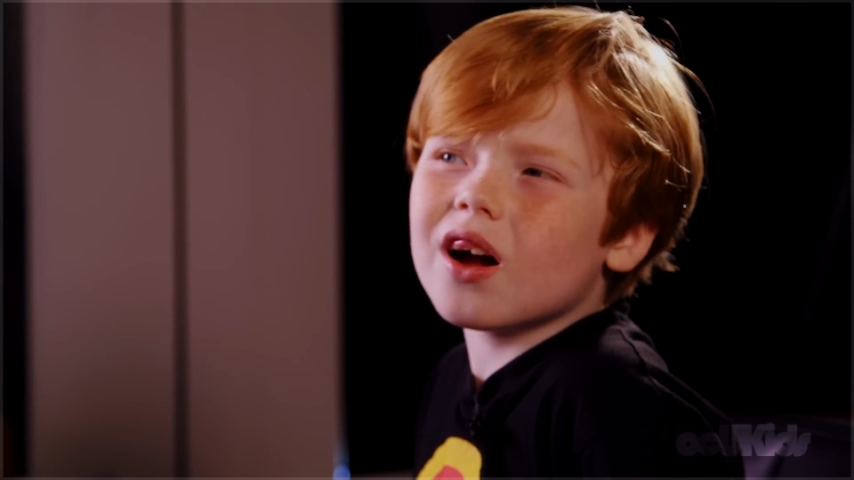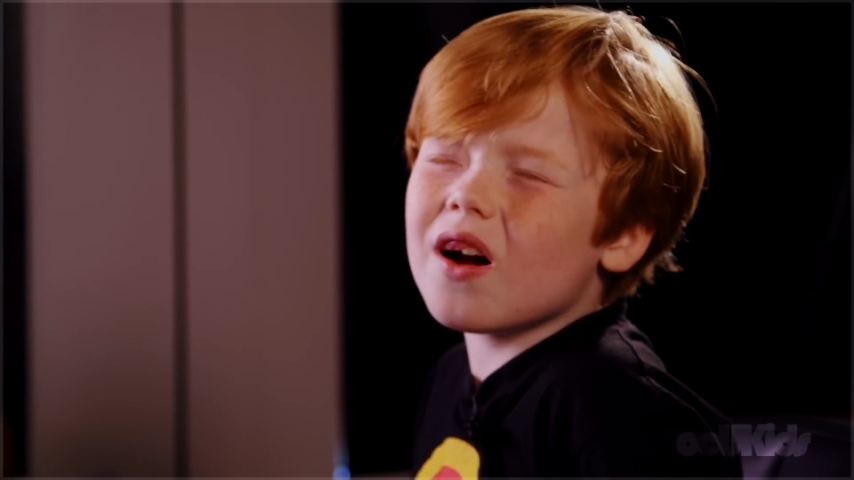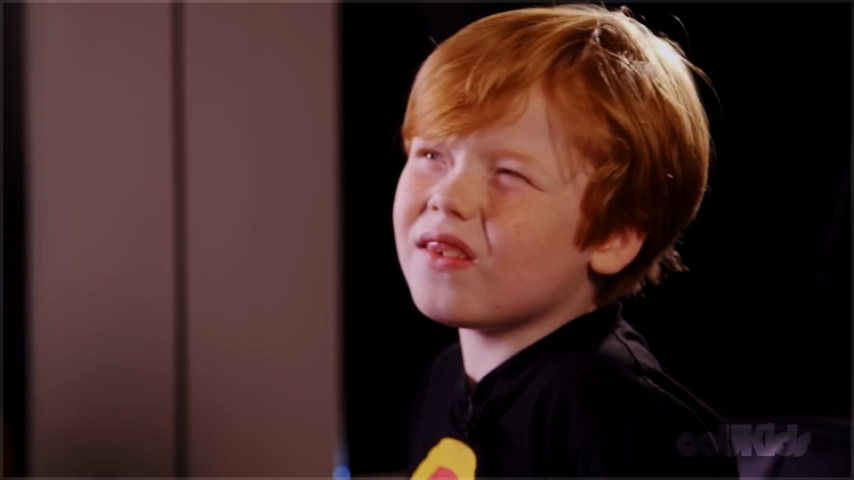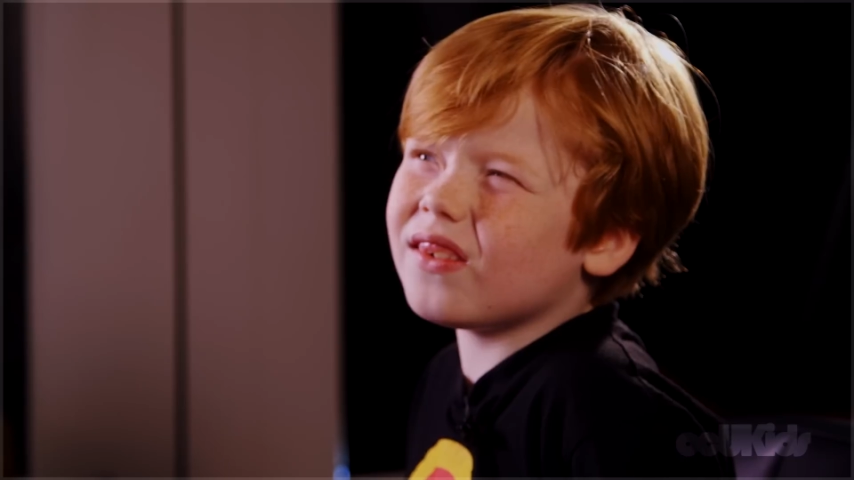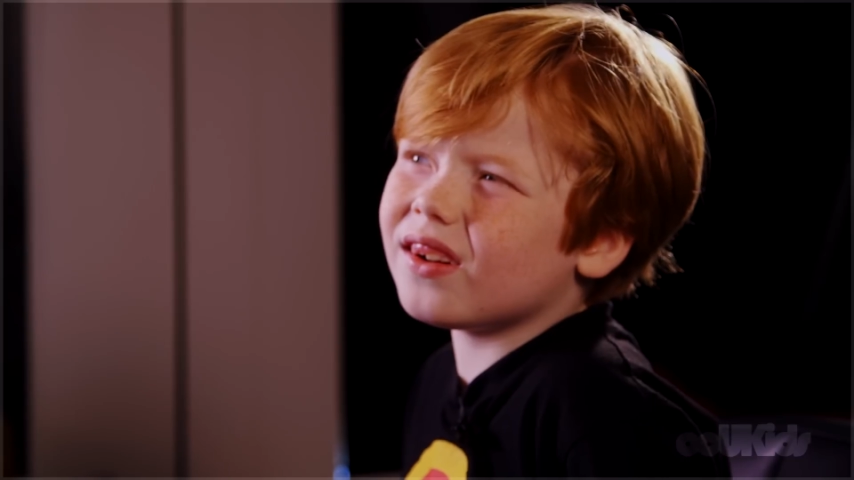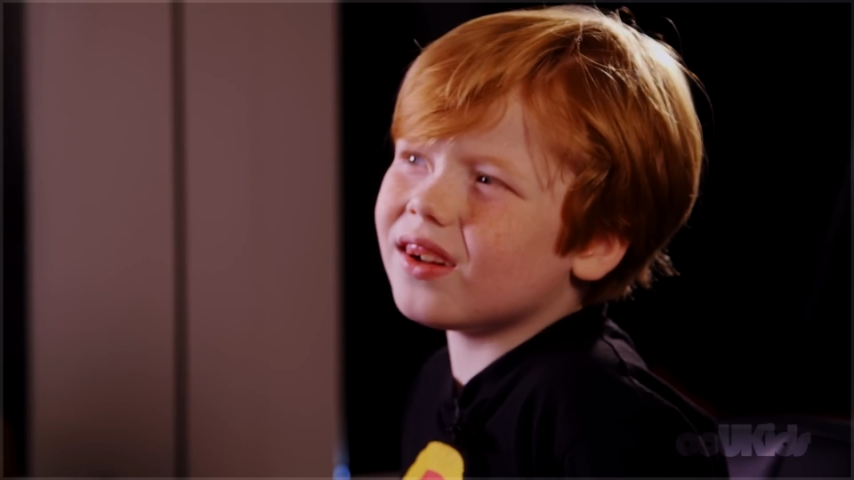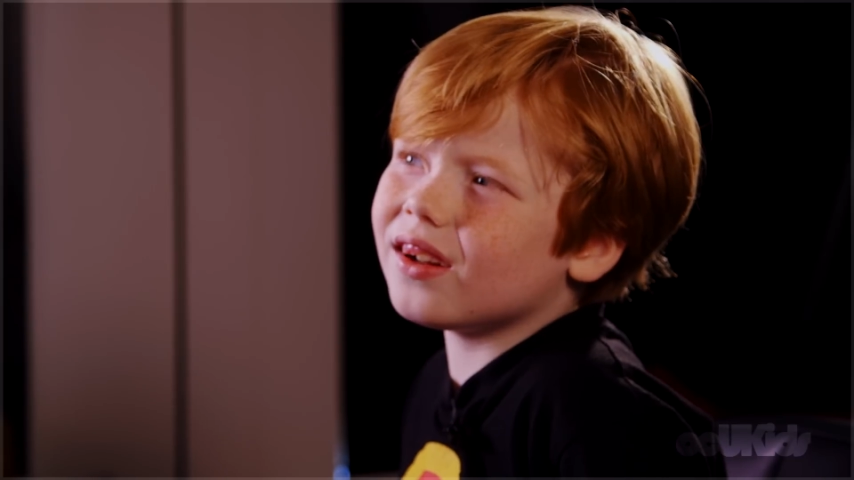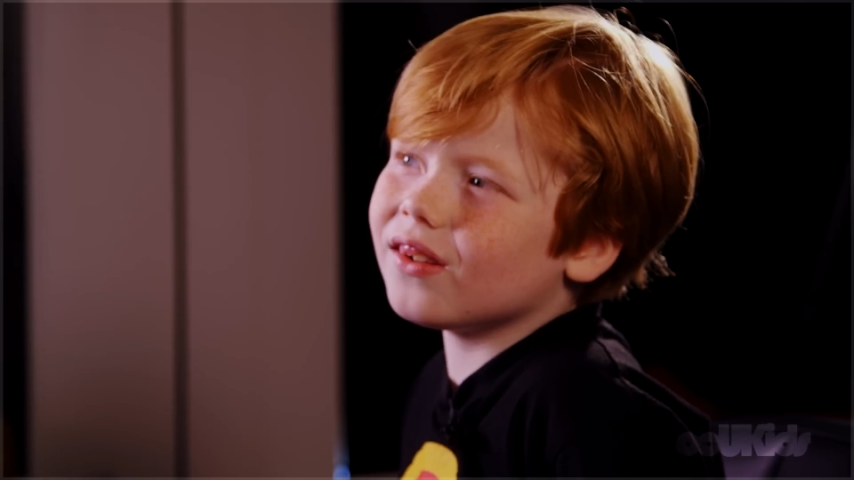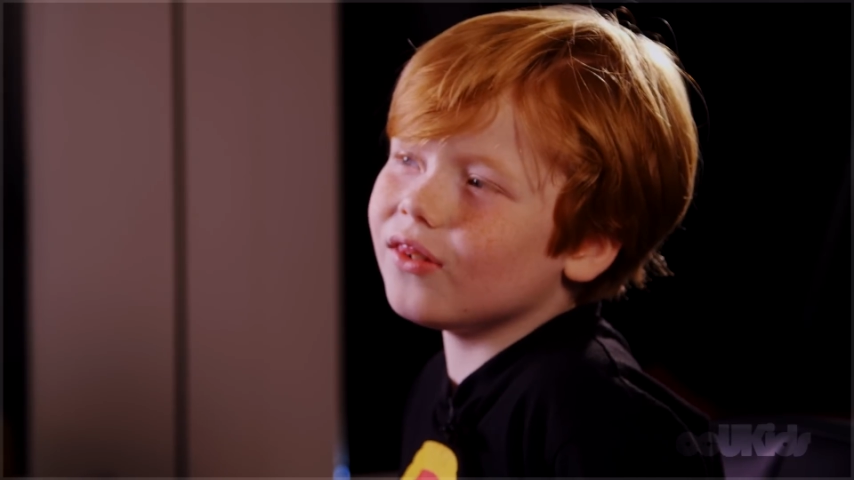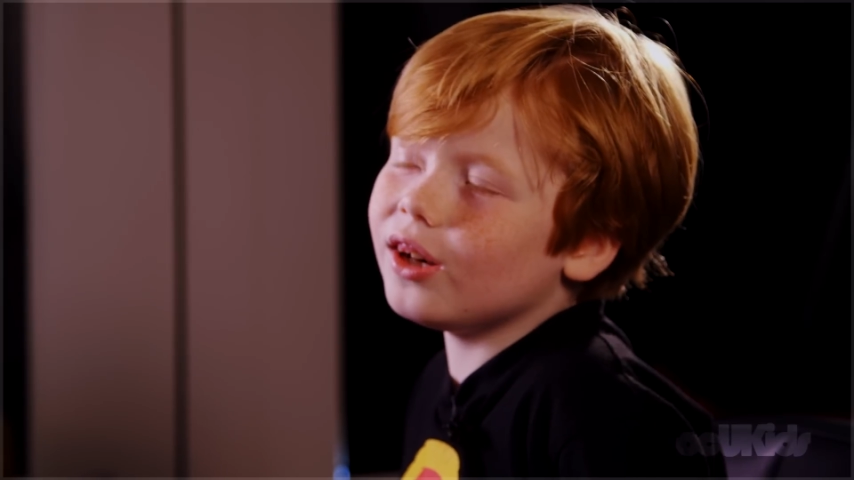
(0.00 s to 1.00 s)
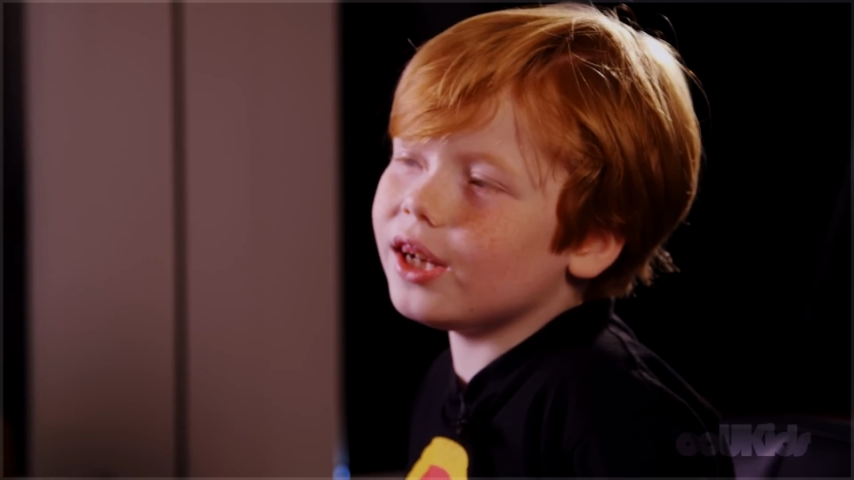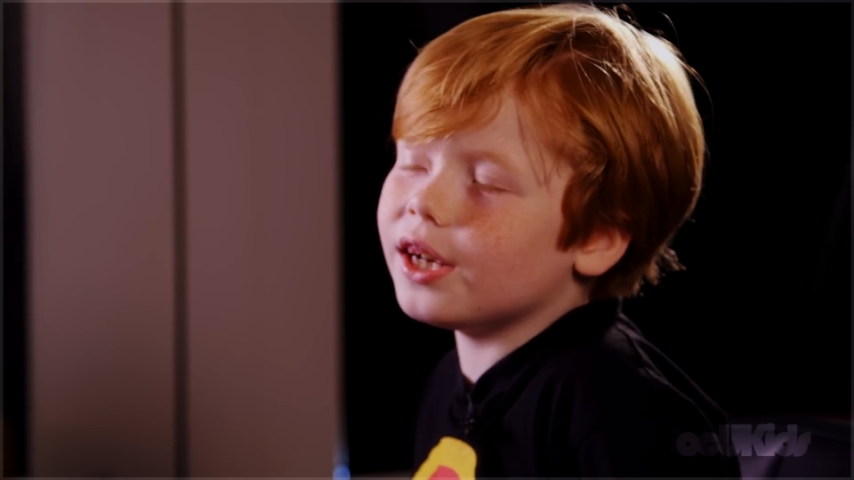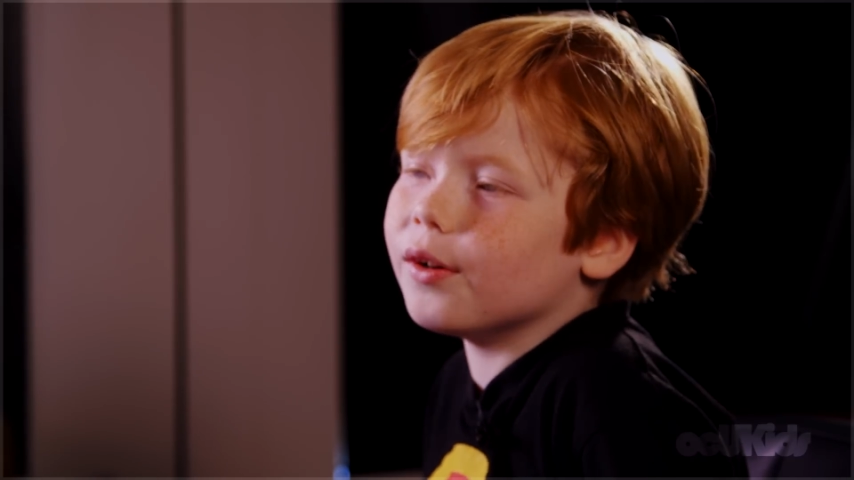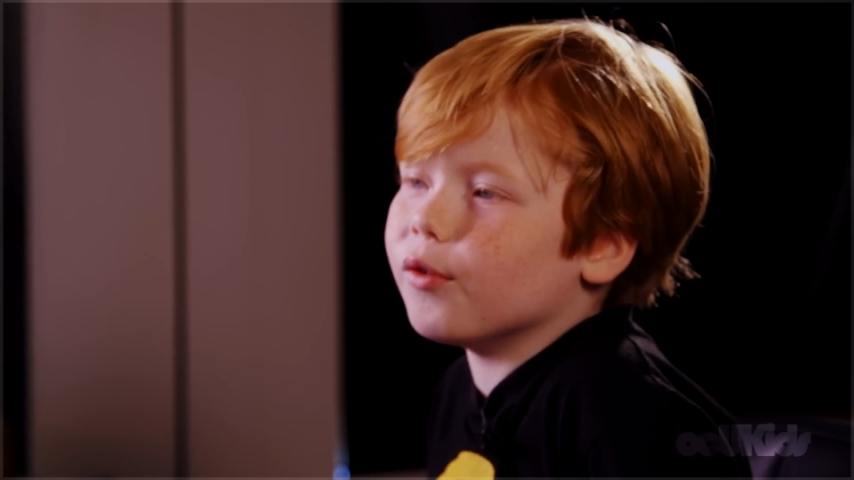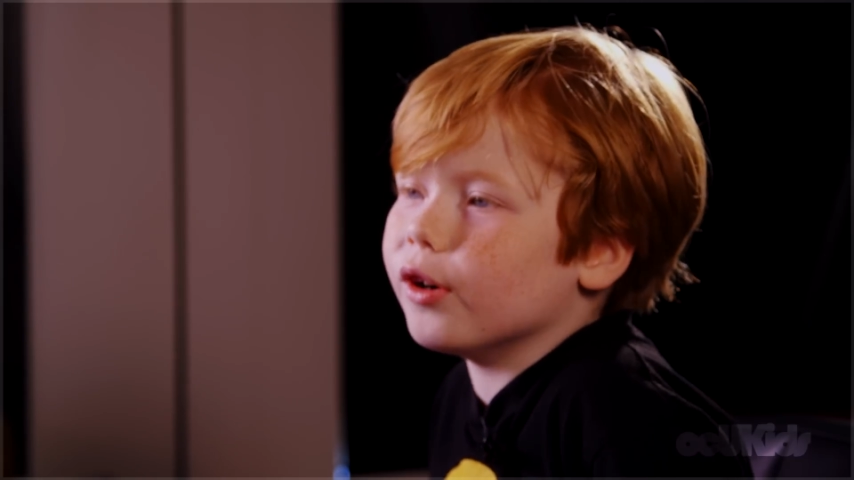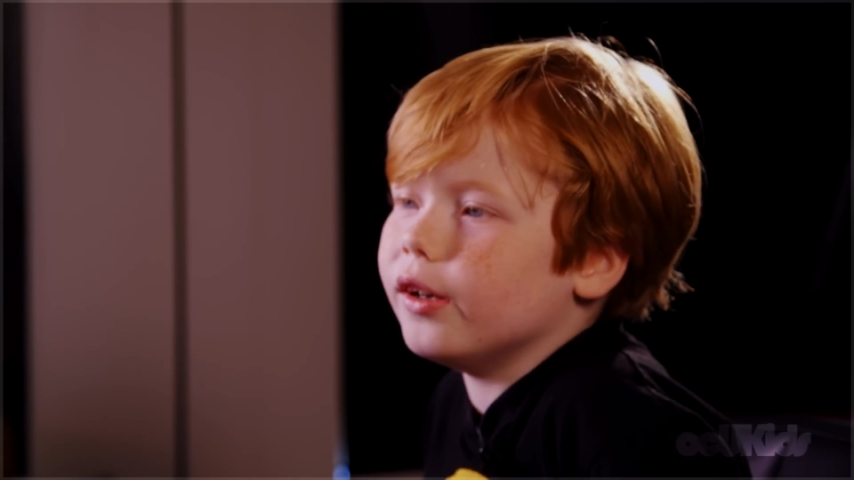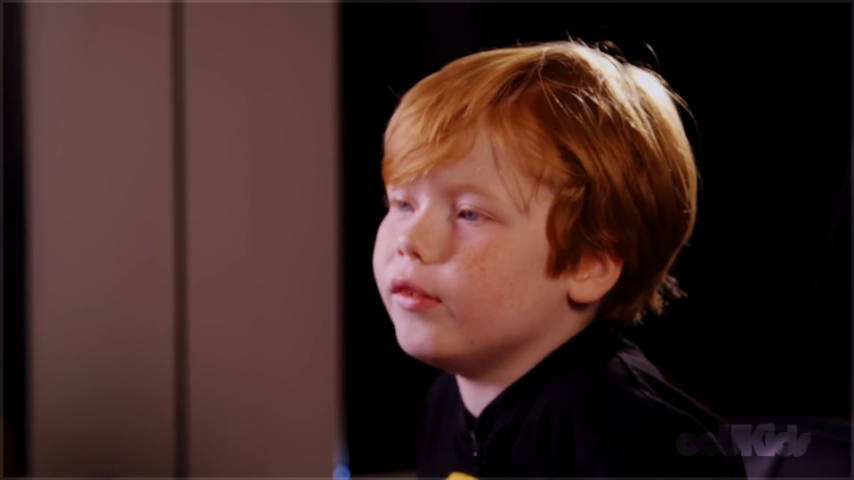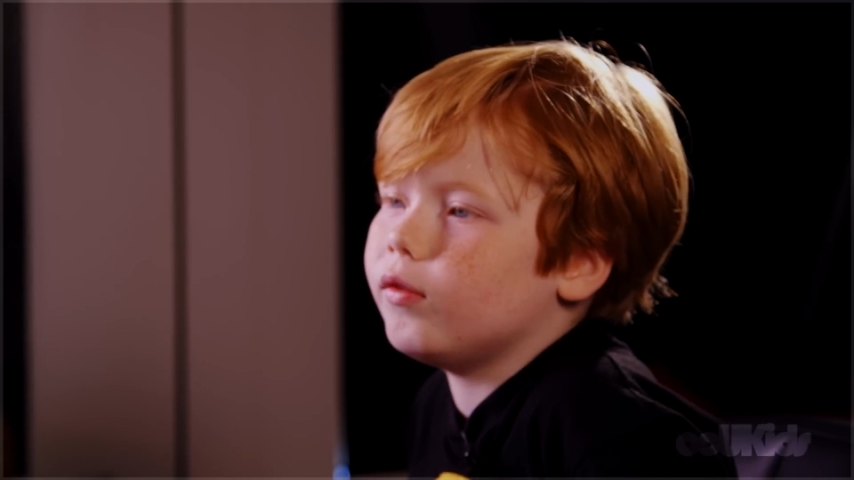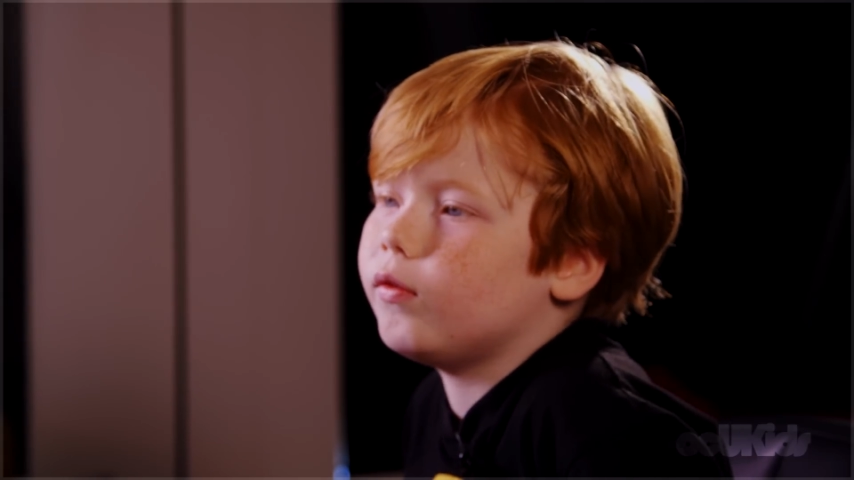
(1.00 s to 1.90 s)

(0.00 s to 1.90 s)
Can't really hear it.